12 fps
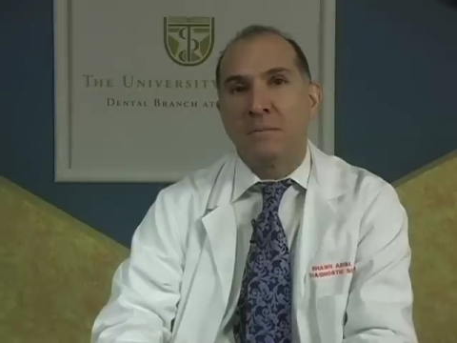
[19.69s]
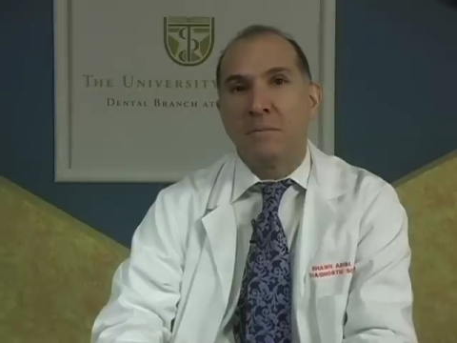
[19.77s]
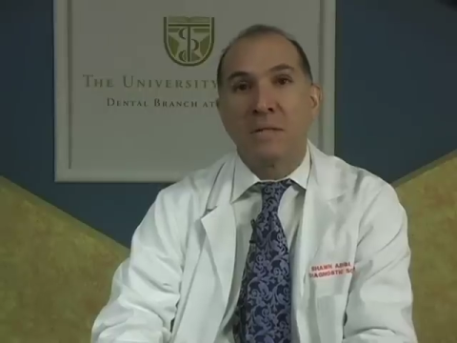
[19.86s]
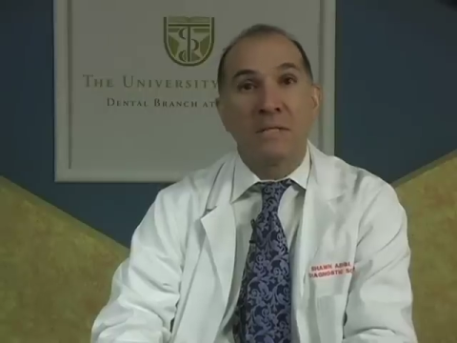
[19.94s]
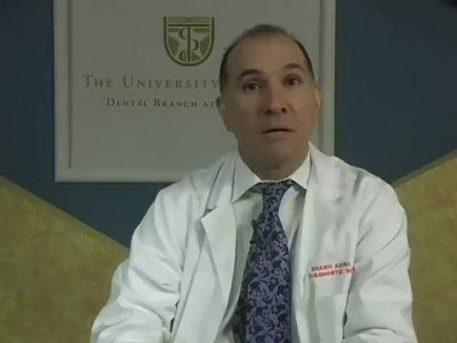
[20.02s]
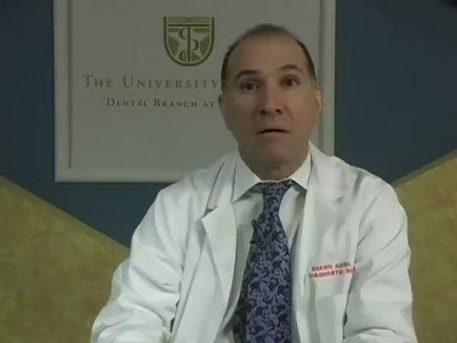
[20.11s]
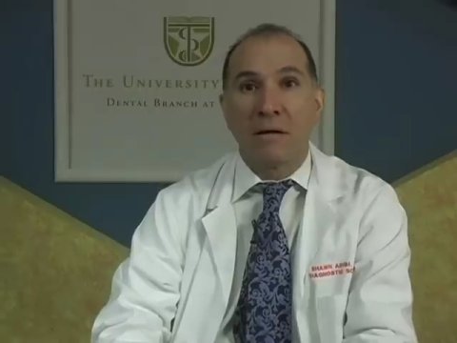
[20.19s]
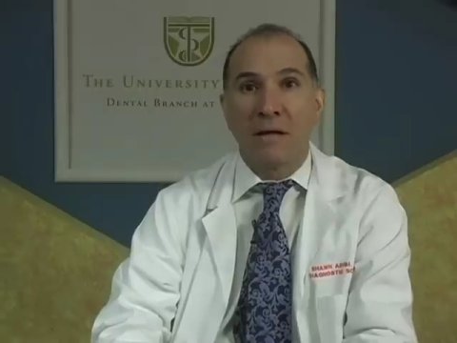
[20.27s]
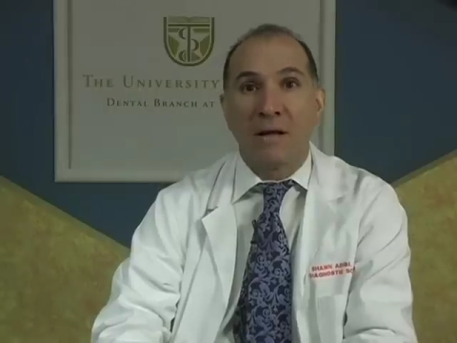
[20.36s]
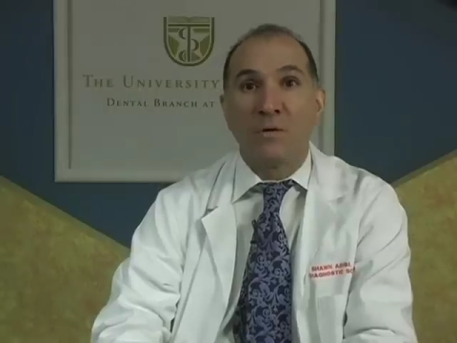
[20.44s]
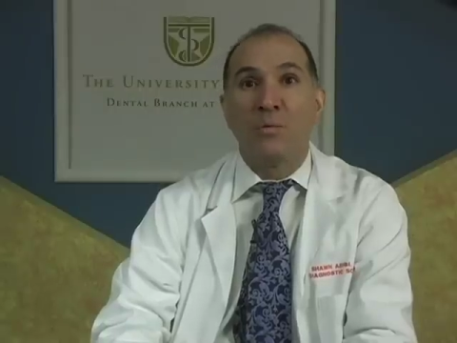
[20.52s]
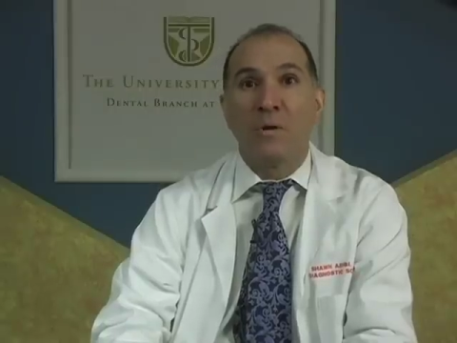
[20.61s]
but are
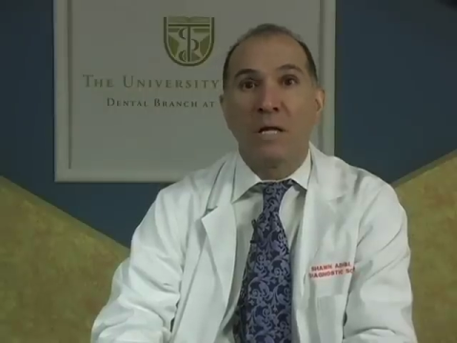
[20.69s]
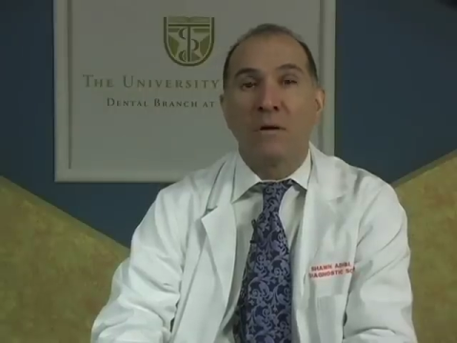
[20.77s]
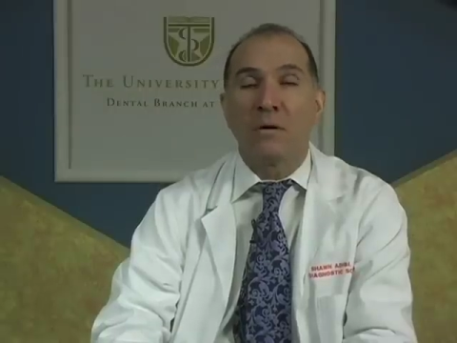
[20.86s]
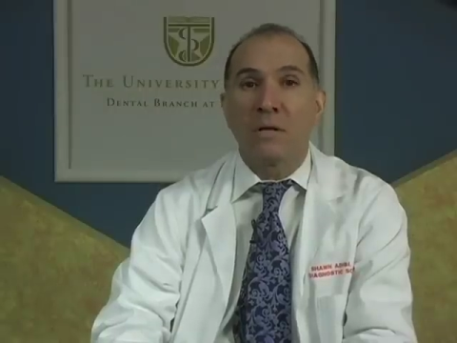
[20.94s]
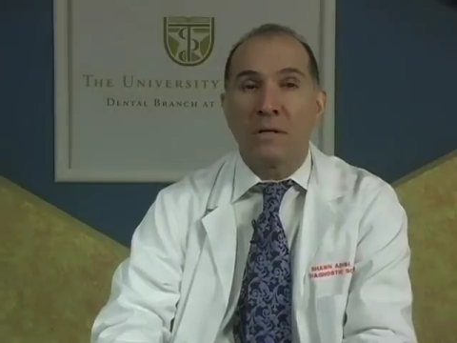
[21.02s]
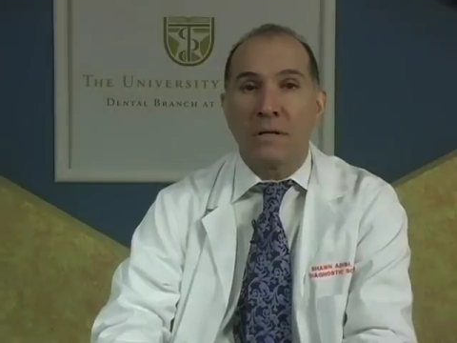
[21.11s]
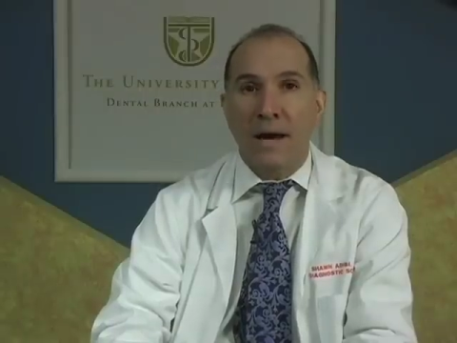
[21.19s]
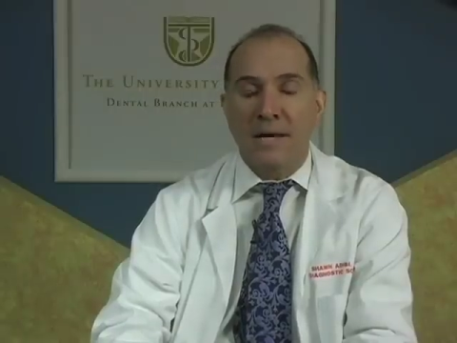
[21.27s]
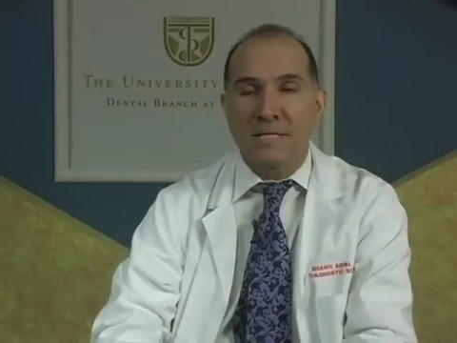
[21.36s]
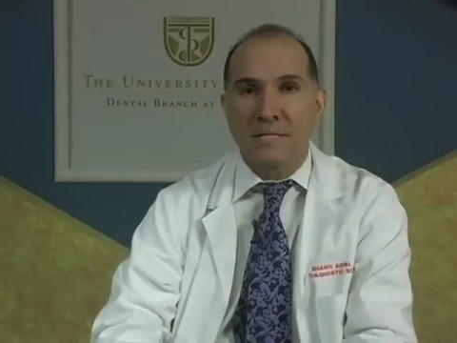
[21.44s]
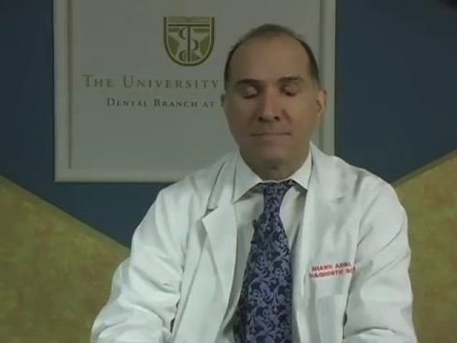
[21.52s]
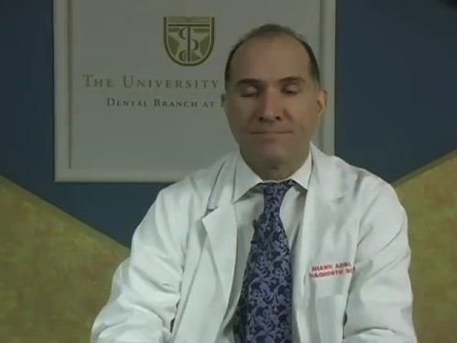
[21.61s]
not well organized.